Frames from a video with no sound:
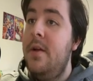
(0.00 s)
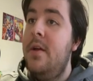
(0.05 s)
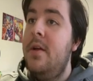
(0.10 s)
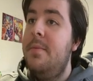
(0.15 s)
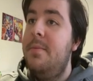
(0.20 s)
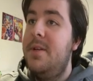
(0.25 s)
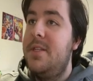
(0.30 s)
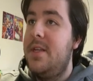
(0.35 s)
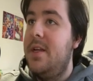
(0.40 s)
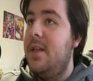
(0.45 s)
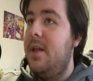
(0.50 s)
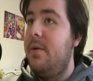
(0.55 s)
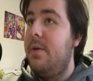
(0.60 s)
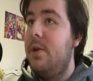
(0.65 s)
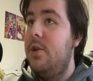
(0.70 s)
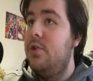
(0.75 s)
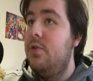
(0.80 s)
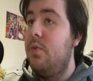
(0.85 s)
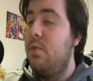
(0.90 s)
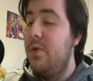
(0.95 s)
basically allowing you
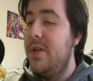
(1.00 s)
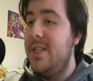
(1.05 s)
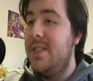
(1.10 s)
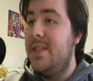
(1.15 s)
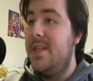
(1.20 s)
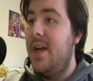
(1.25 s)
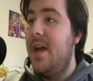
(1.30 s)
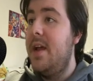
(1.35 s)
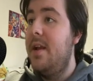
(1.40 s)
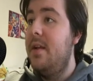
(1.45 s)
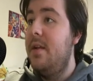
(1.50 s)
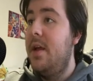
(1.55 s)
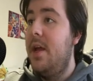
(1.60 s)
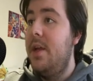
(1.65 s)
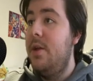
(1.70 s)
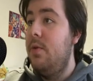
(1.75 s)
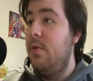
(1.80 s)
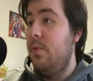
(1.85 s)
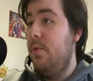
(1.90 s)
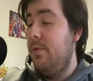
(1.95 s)
to restand a
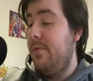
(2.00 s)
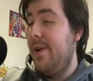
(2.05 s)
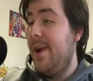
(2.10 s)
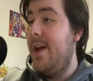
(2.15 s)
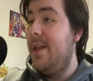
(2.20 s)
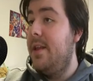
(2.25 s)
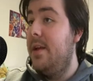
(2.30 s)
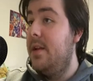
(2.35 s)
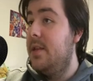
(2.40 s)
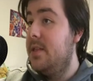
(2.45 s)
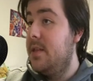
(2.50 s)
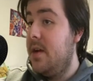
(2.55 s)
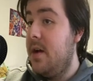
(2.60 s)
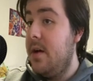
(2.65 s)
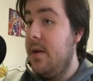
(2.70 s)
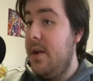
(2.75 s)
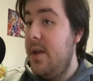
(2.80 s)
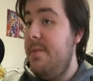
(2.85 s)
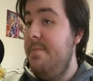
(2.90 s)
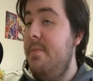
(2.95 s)
unit with Regalia in its card
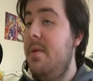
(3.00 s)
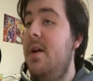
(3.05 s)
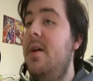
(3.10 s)
name,